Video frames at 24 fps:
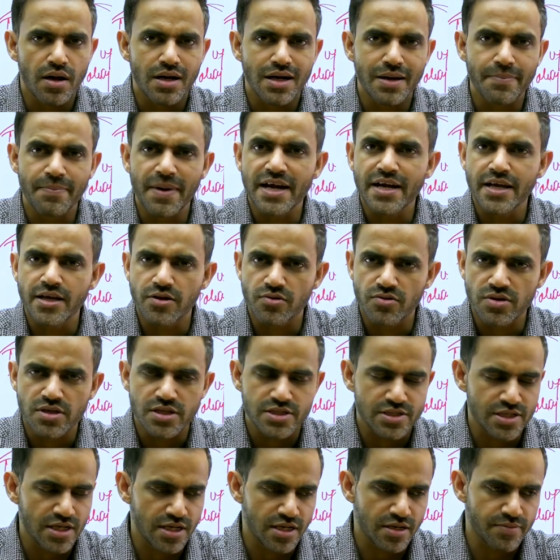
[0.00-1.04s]
depending
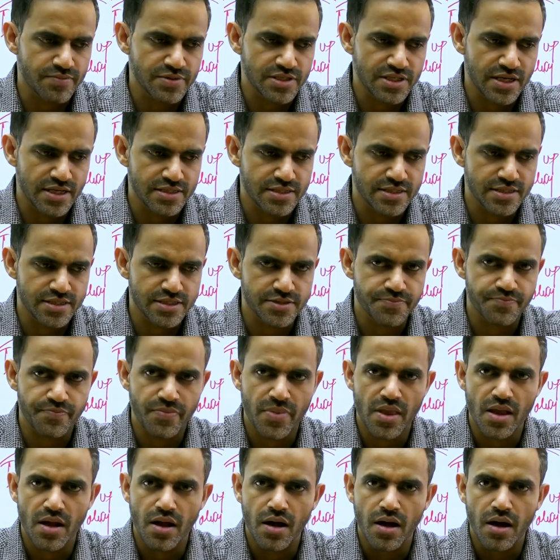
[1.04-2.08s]
on circumstances.
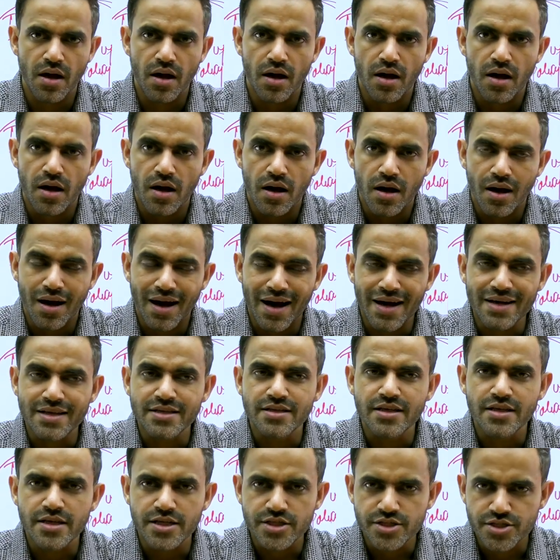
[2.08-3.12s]

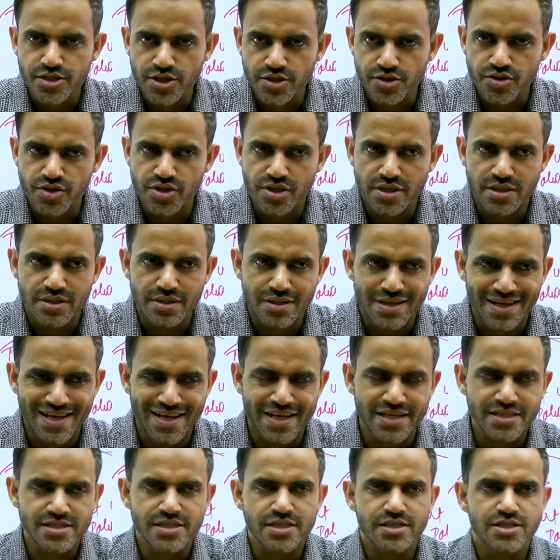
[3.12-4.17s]
Another institution
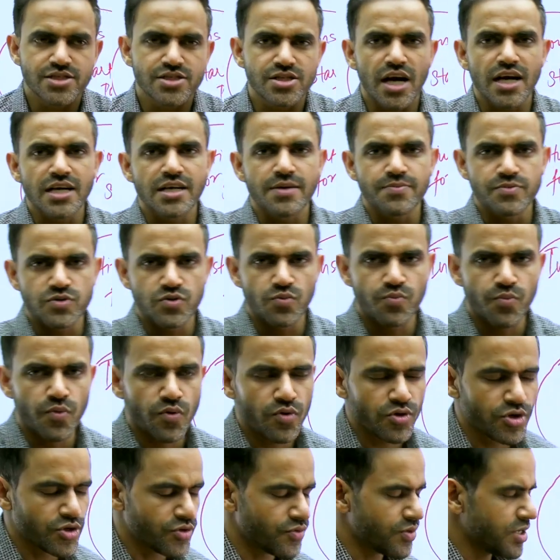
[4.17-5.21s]
is Startup
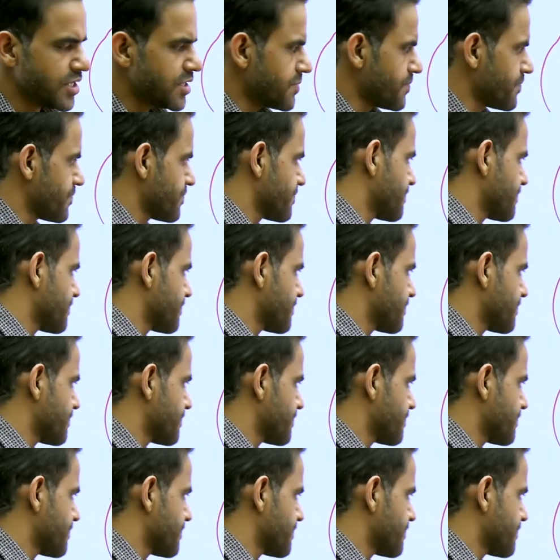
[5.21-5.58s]
Support Unit.